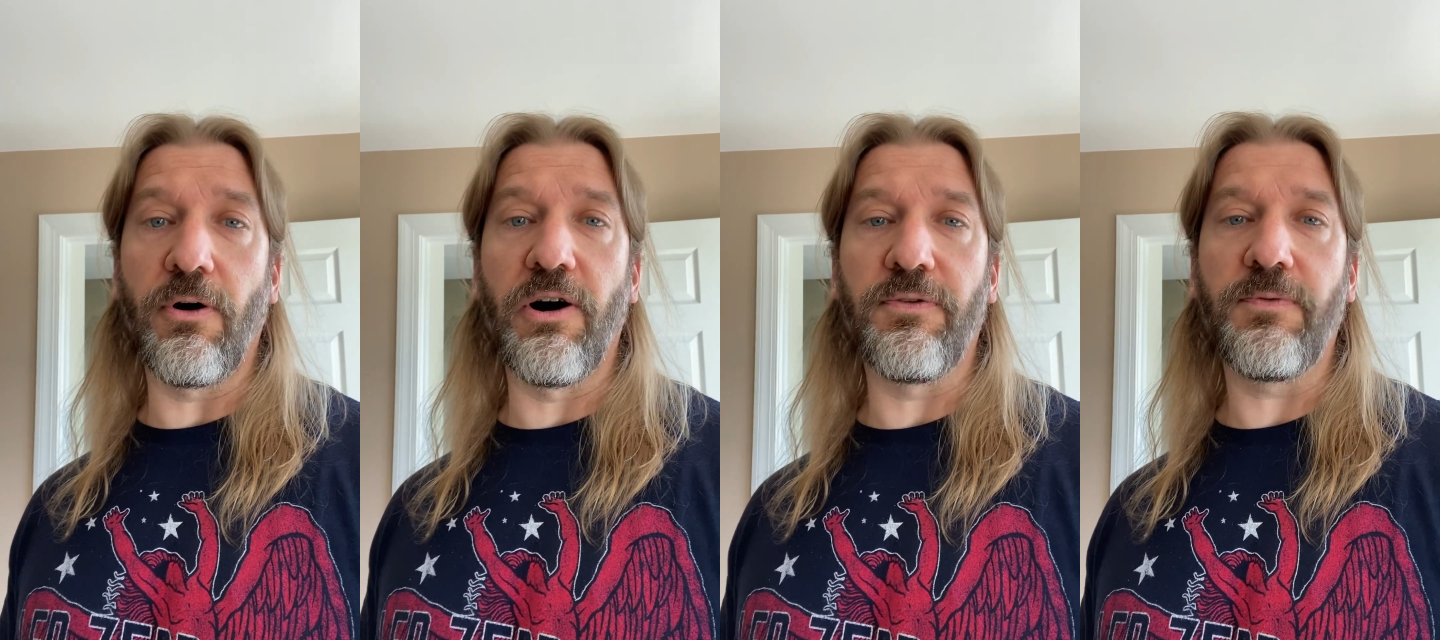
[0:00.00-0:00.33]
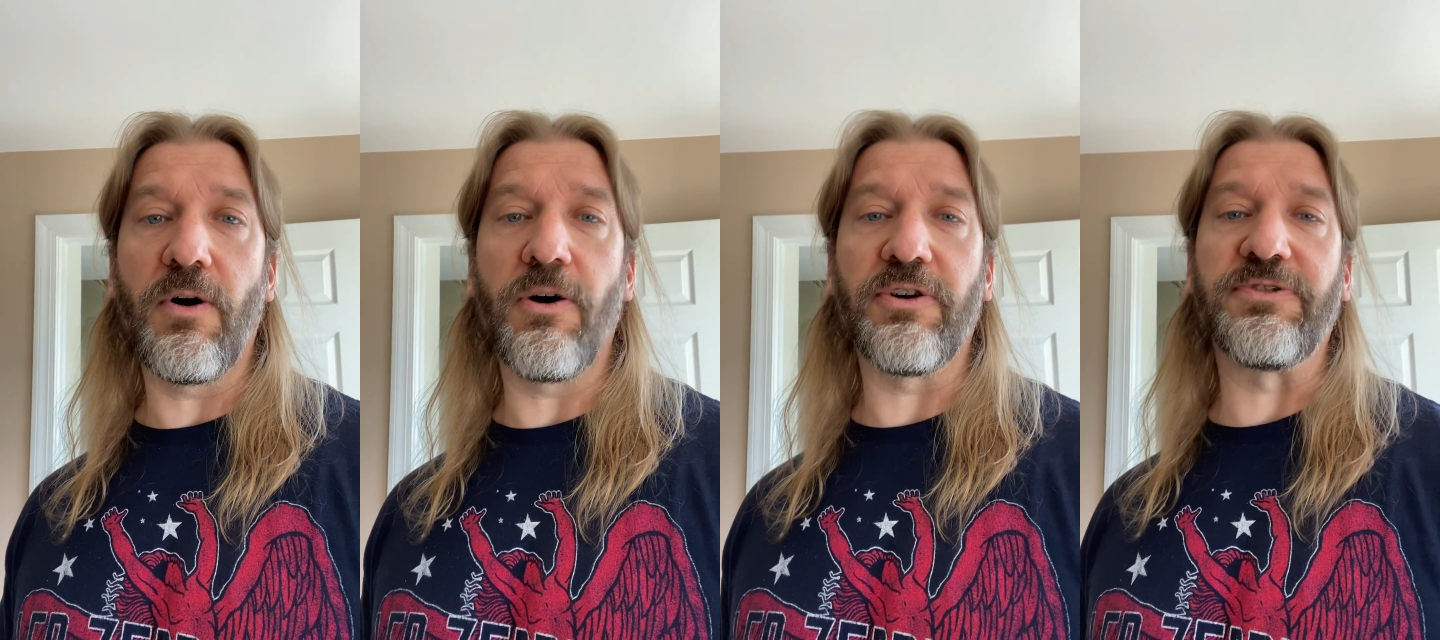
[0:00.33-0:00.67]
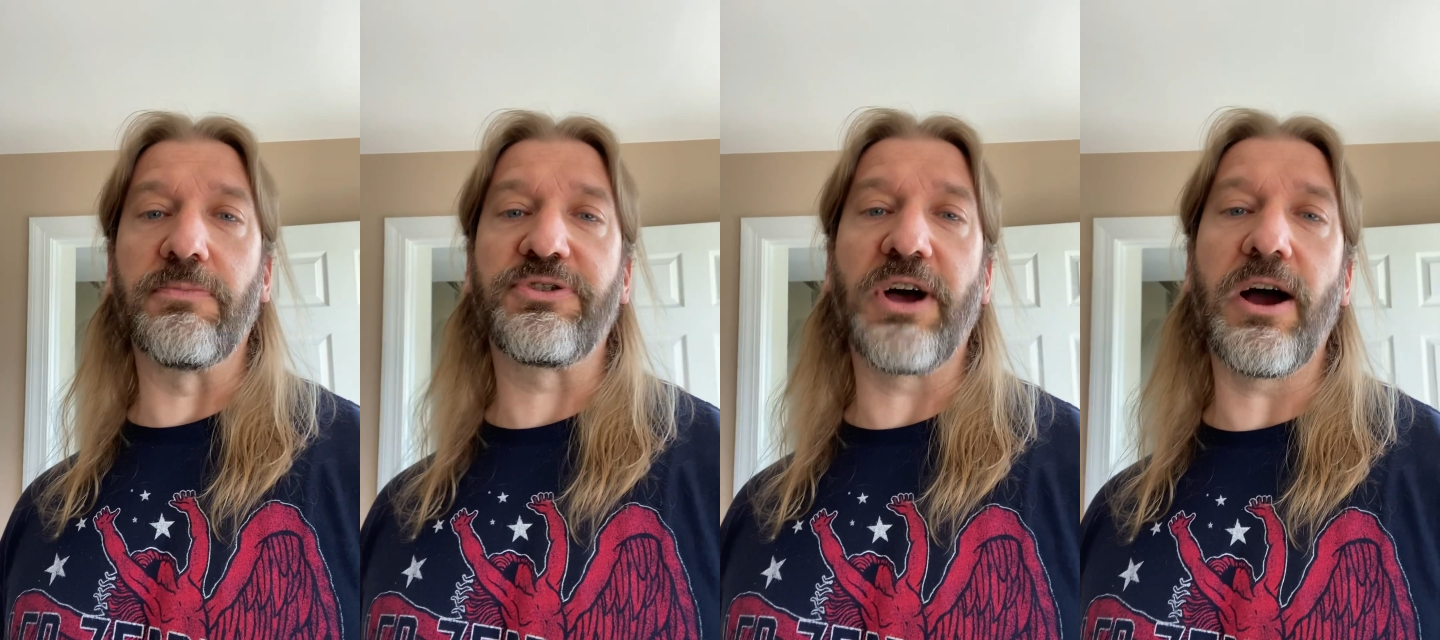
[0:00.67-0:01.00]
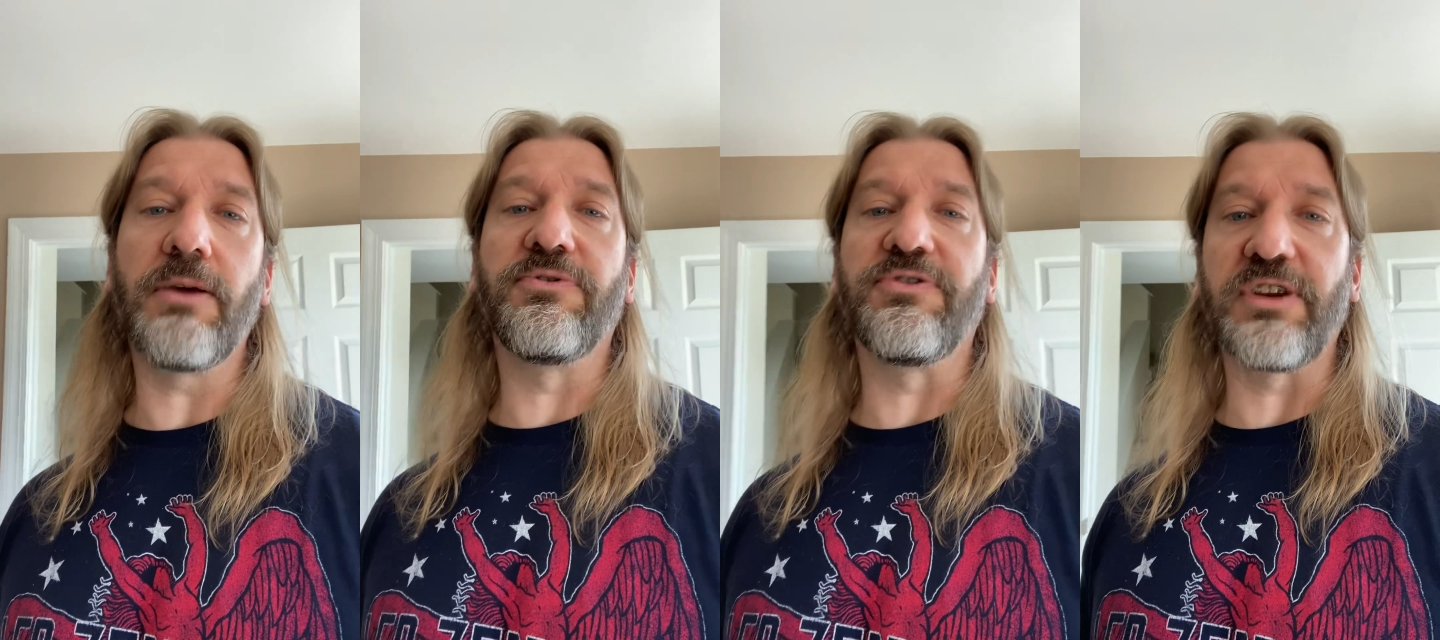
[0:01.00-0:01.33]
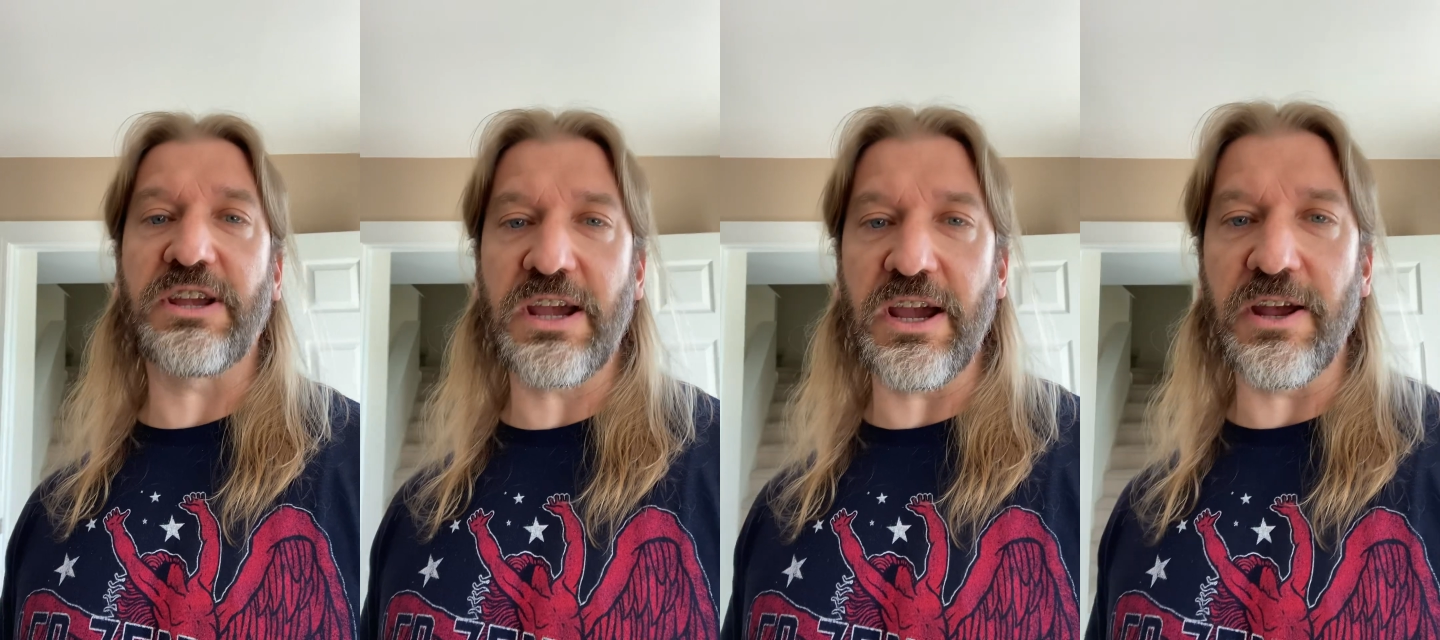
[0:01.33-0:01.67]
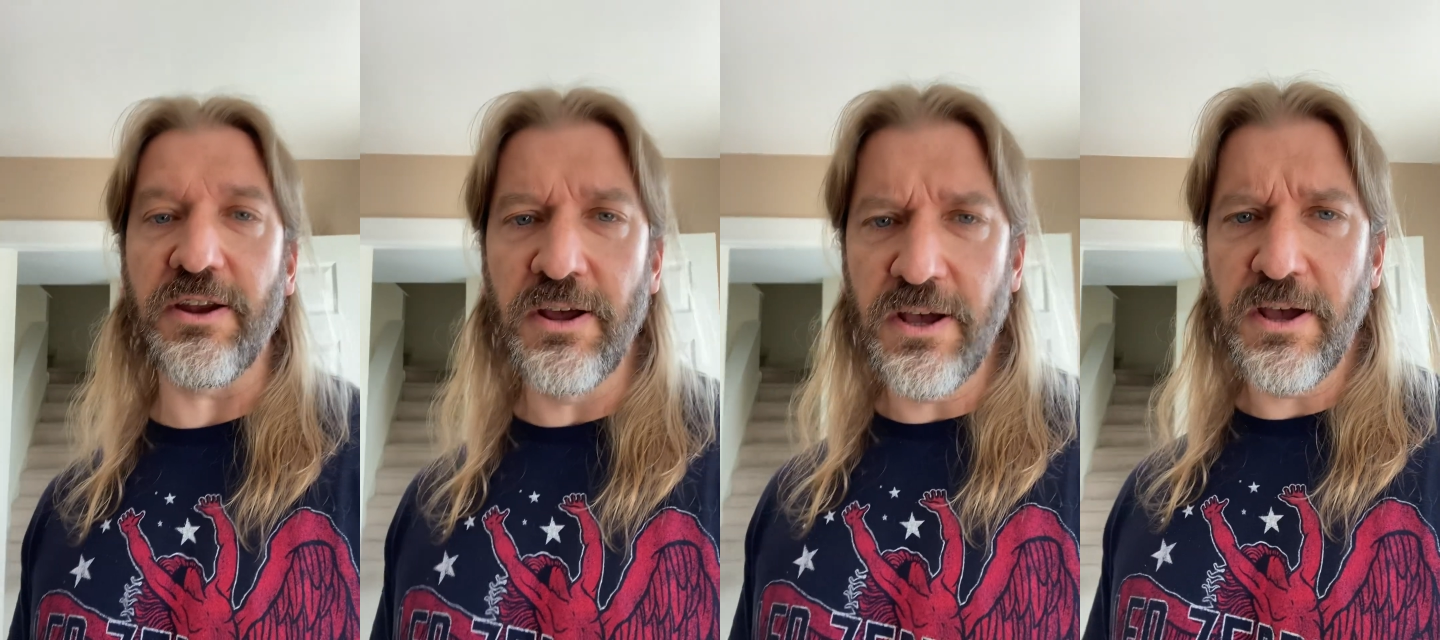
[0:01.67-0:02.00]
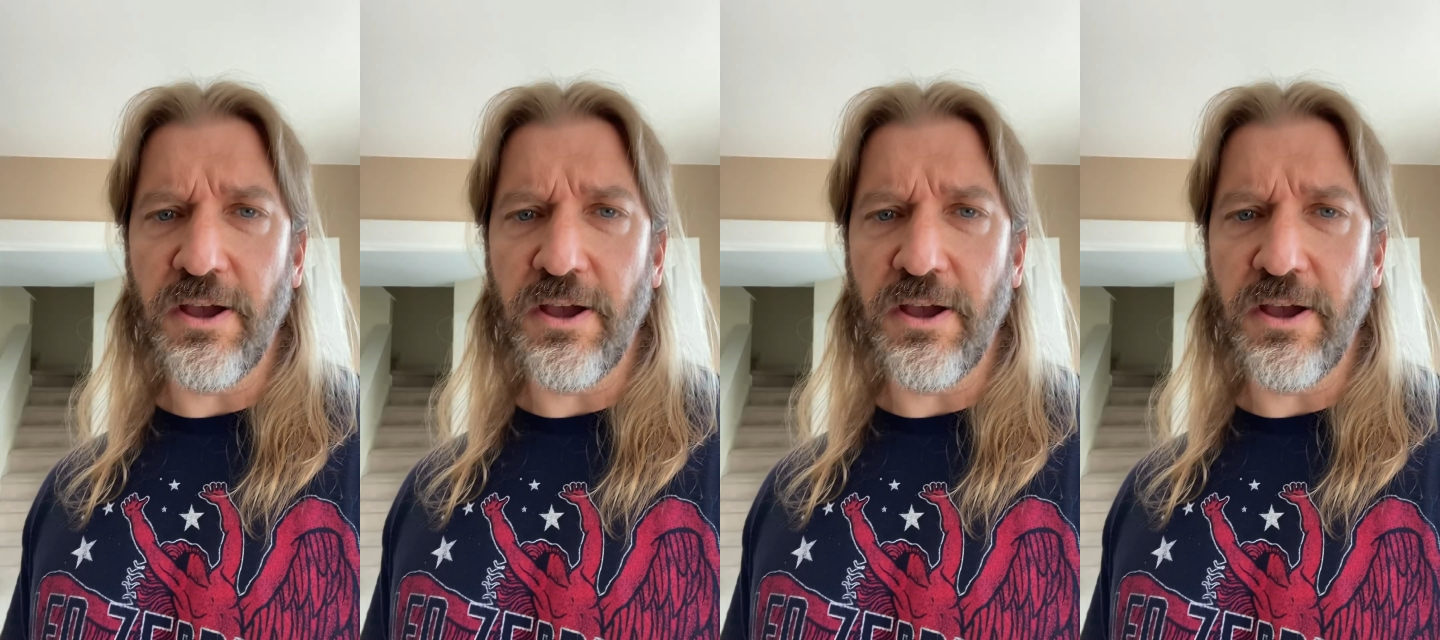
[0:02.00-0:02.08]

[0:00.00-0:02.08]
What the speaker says: awesome times as a kid,